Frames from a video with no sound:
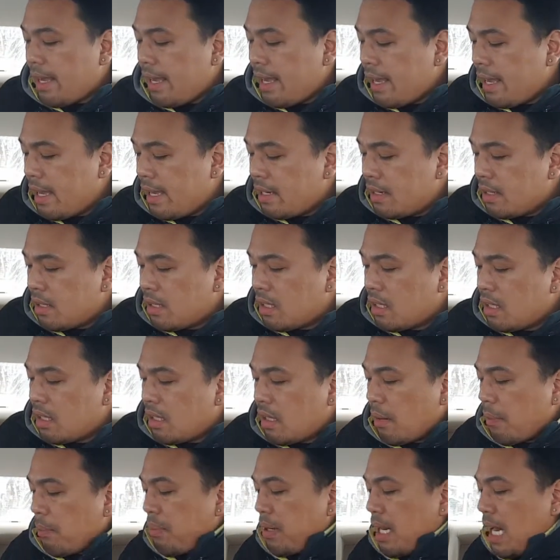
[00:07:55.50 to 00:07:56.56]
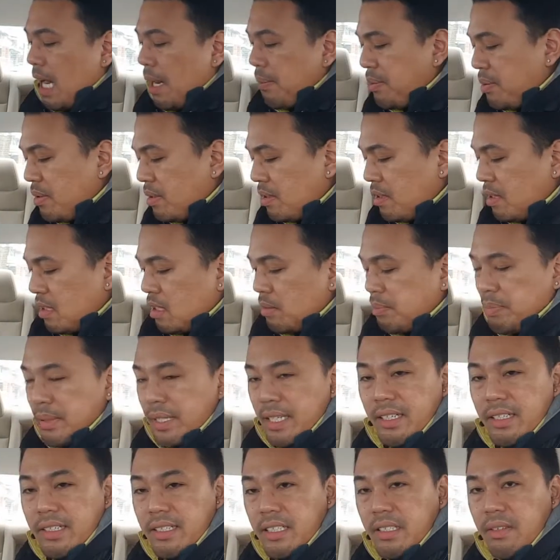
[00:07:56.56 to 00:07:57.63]
and pop the
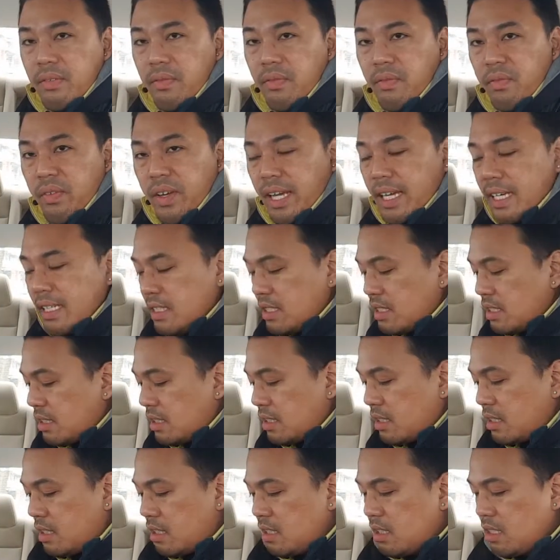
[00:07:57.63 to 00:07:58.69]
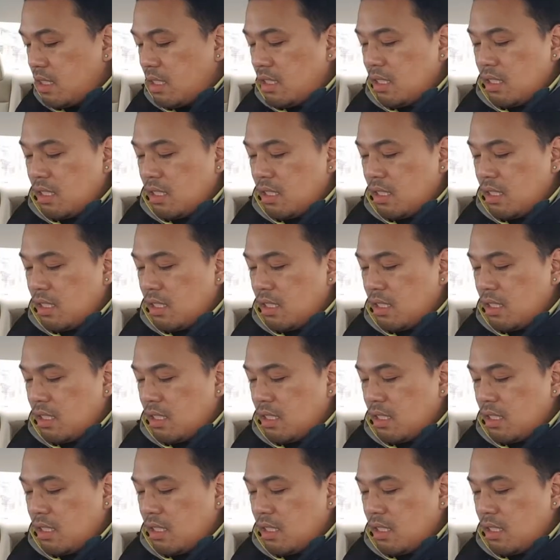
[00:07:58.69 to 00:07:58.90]
bearded face